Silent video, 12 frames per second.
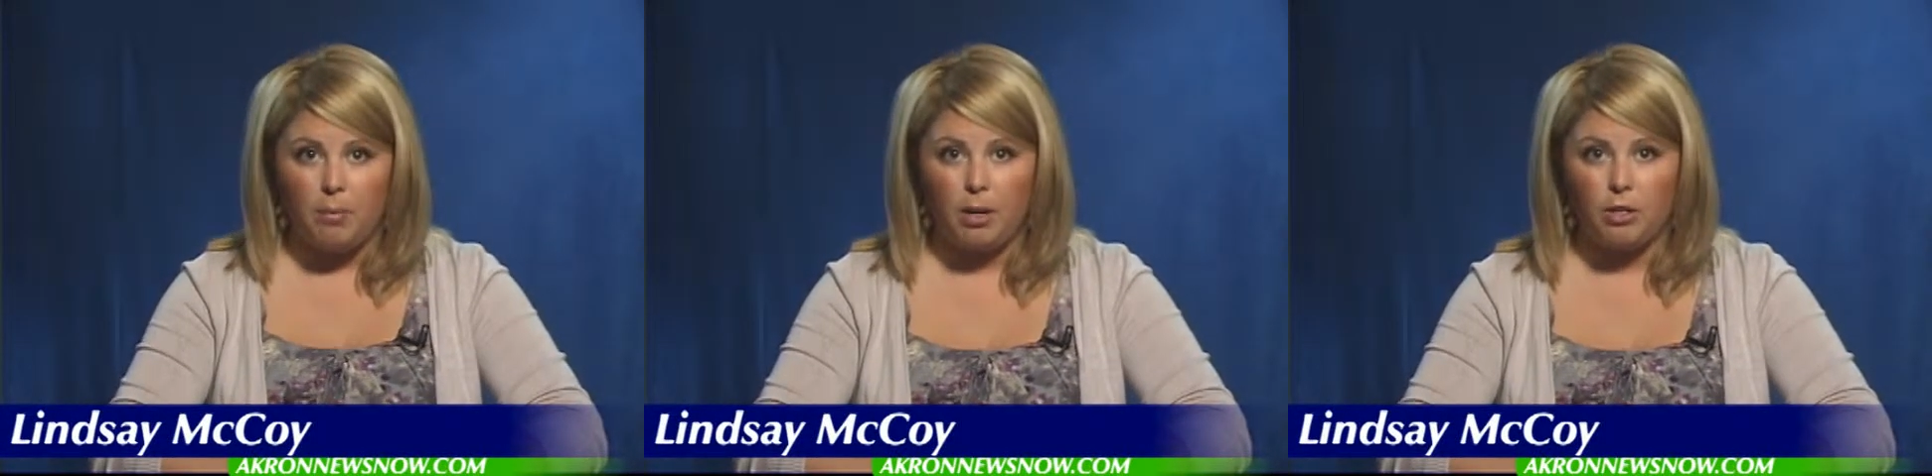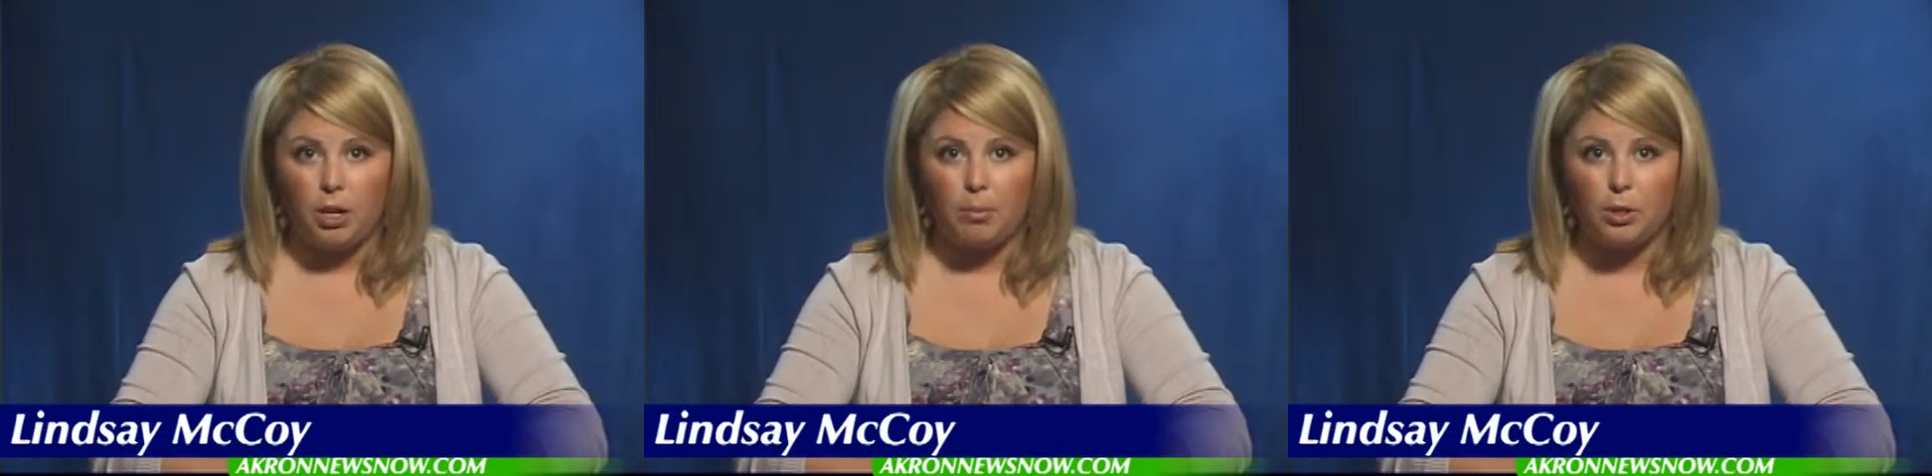
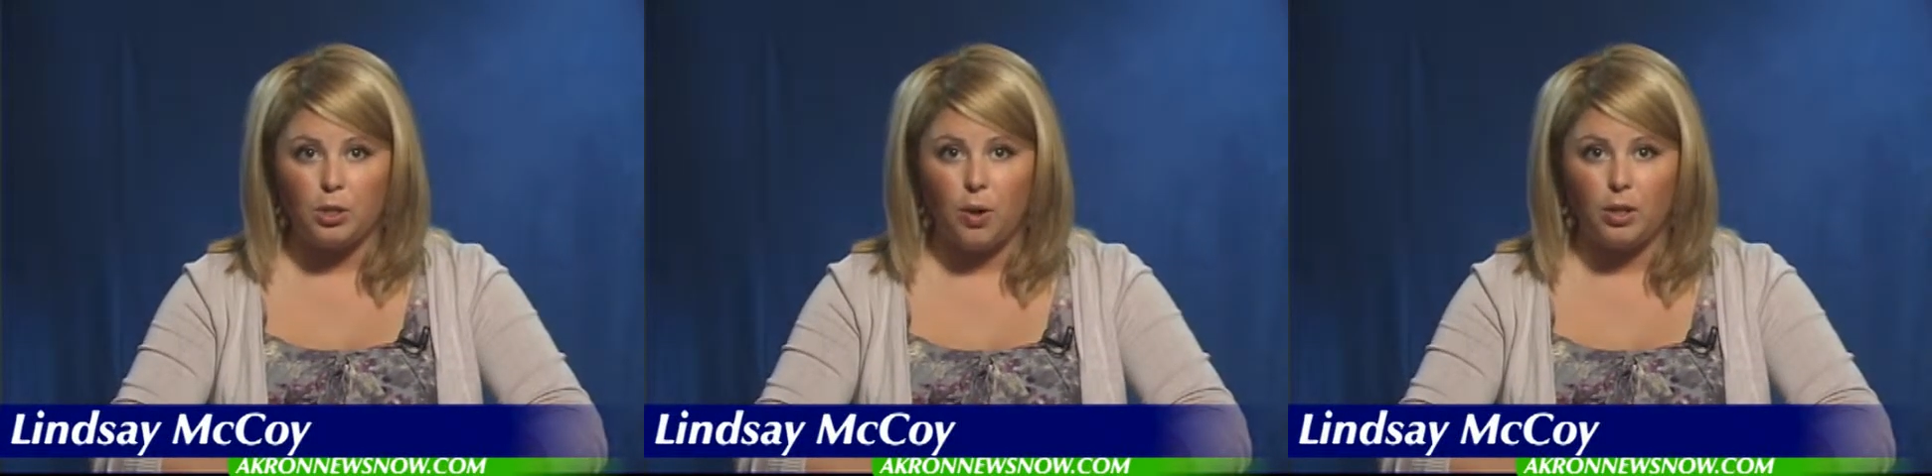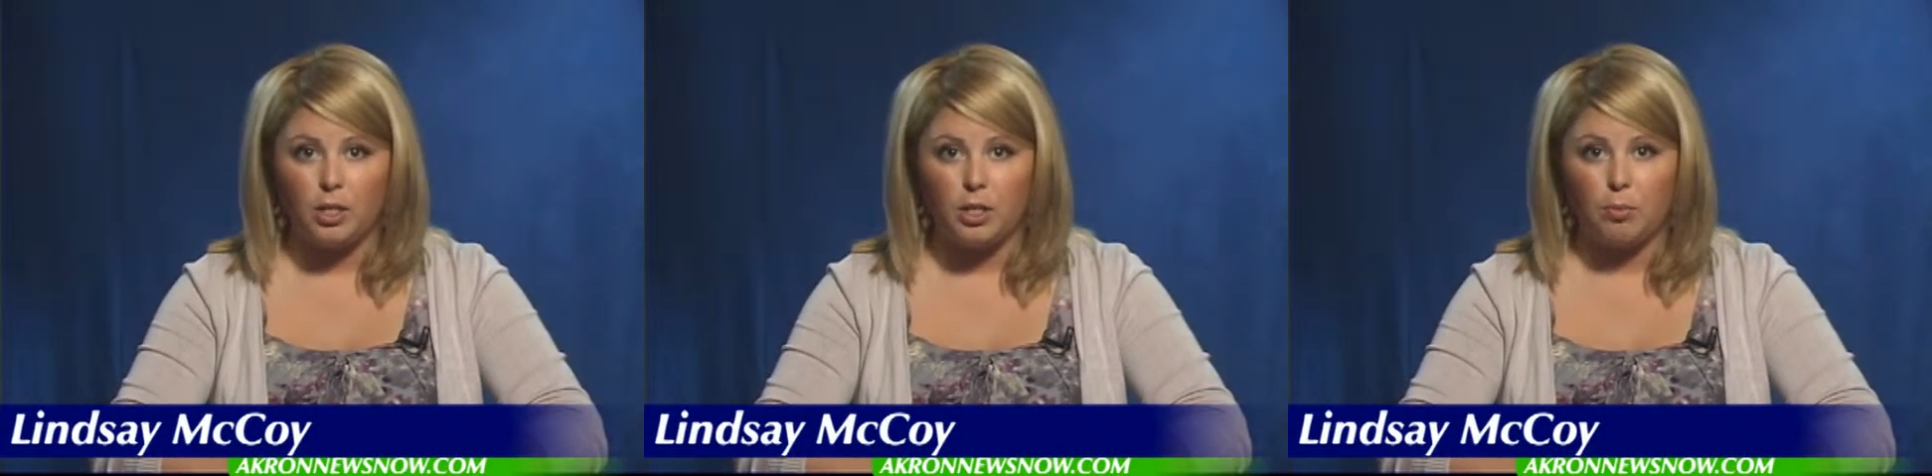Mayor Don
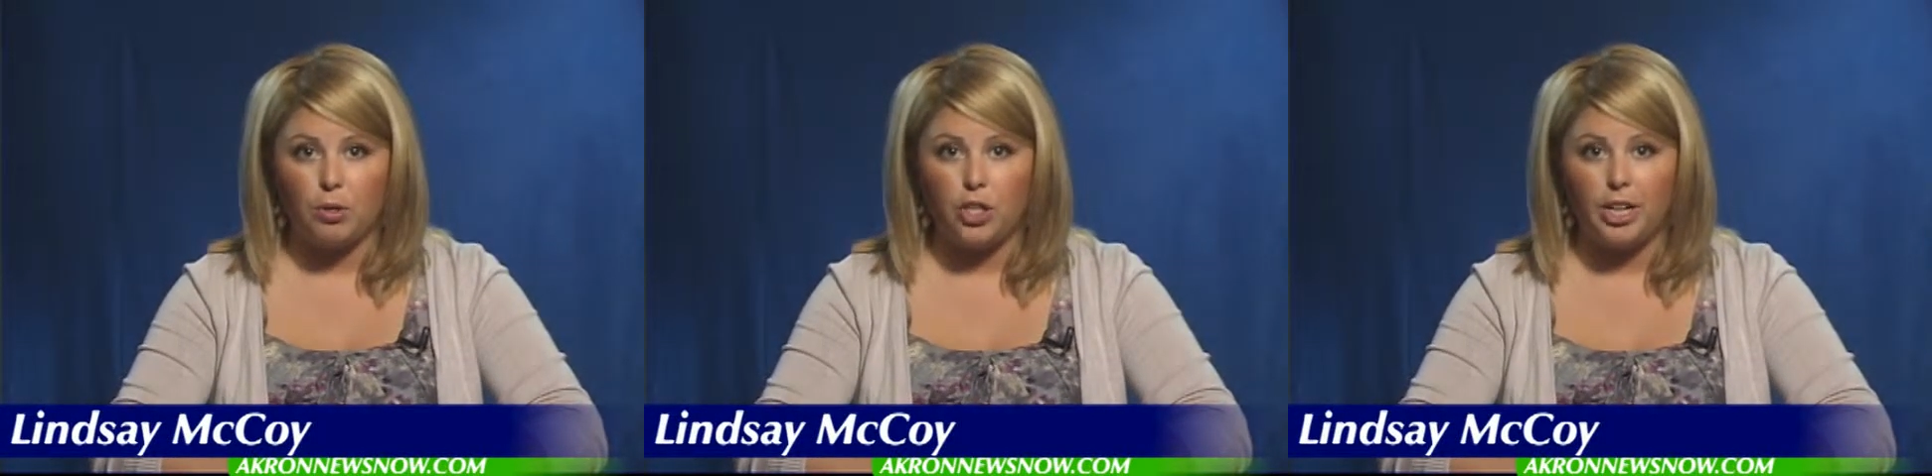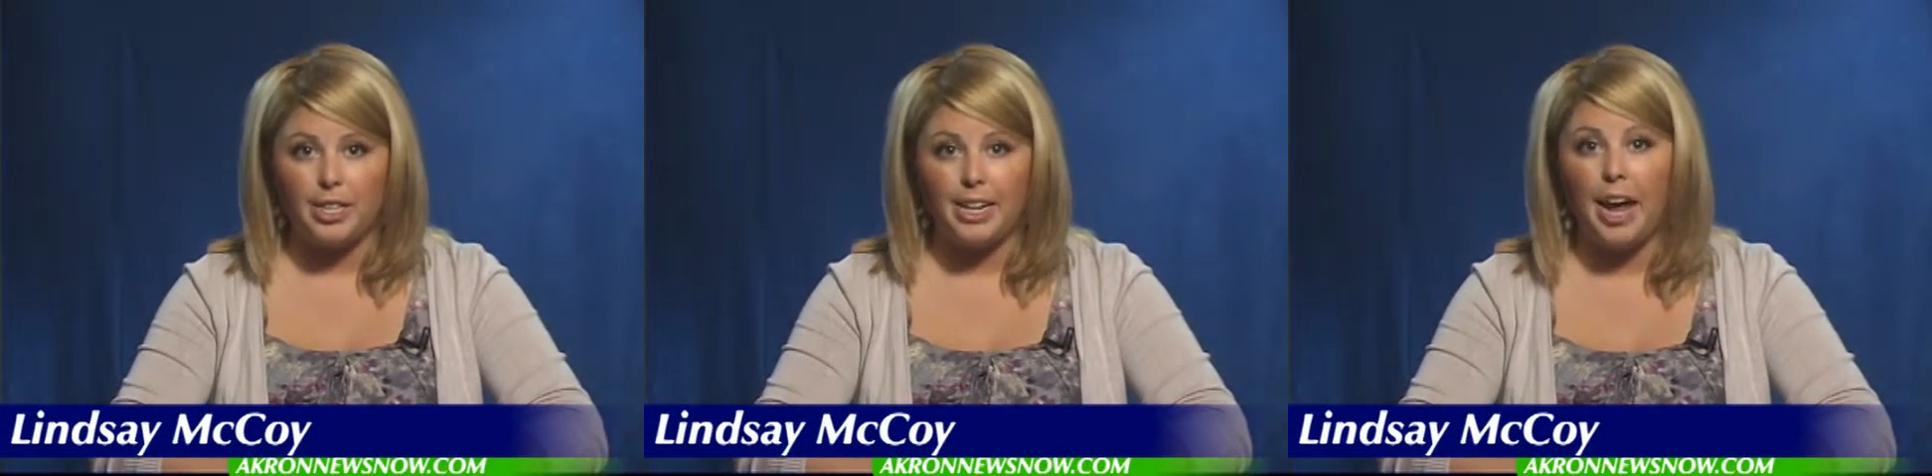Plusquellic is
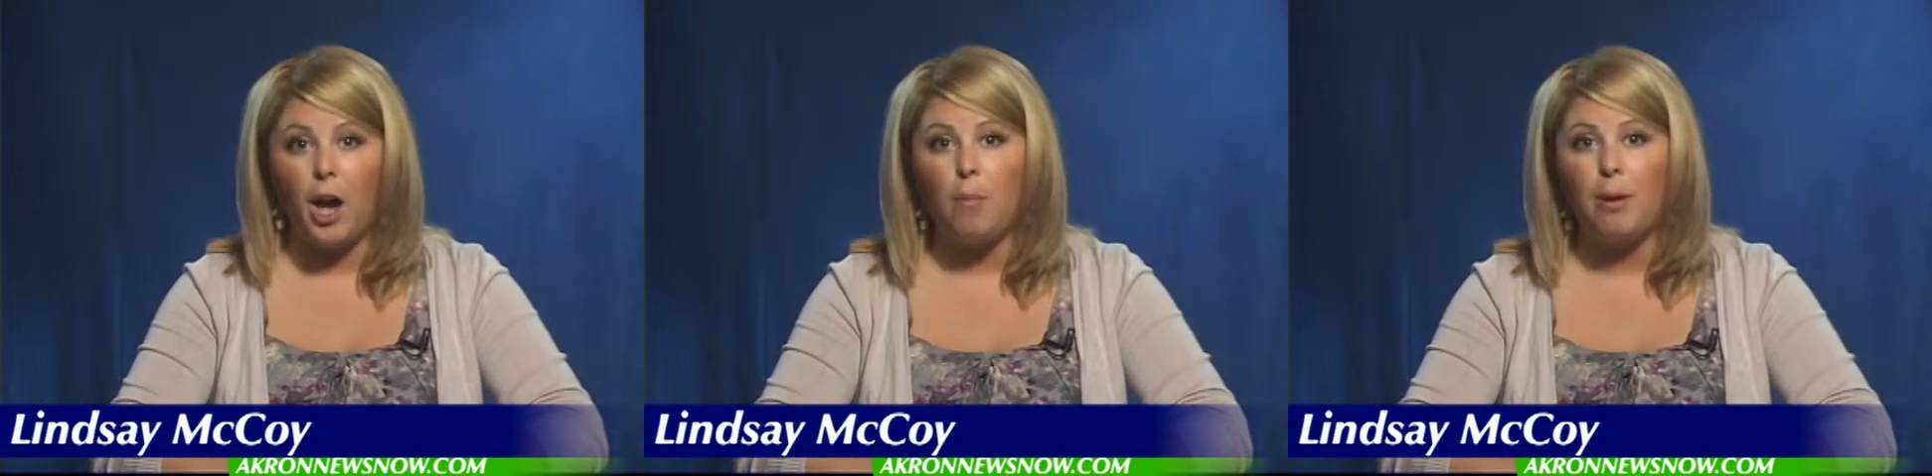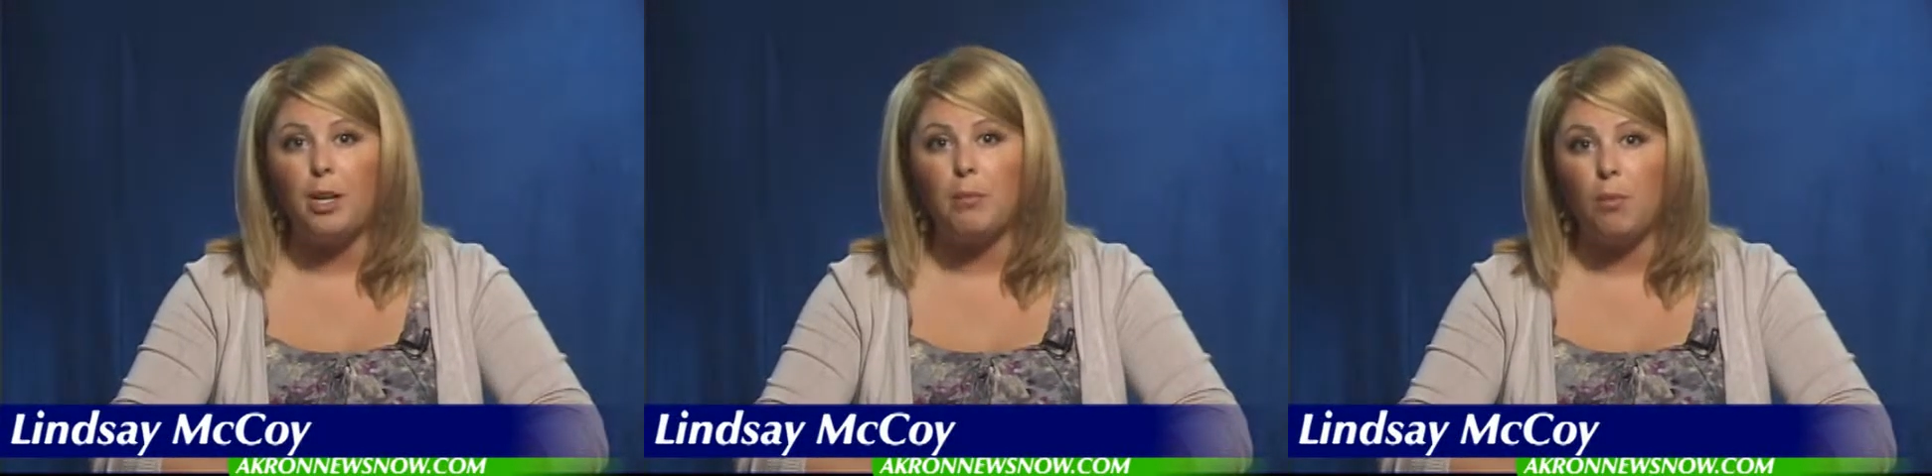projecting how many